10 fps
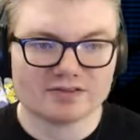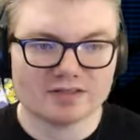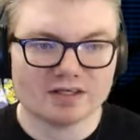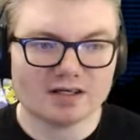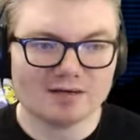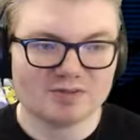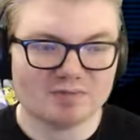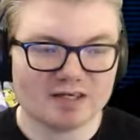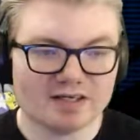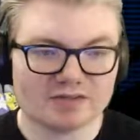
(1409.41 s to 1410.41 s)
so the
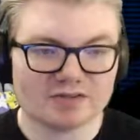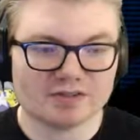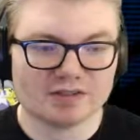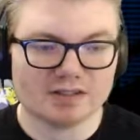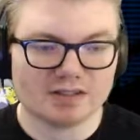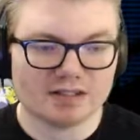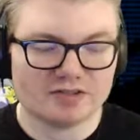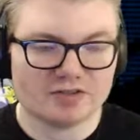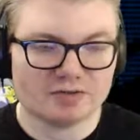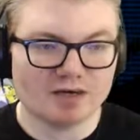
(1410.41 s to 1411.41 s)
Optimizer
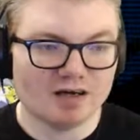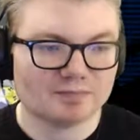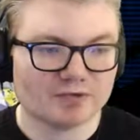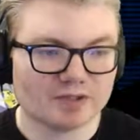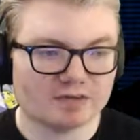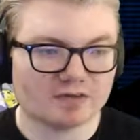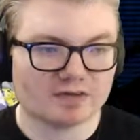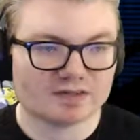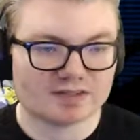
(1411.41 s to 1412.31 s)
lets you upgrade one of the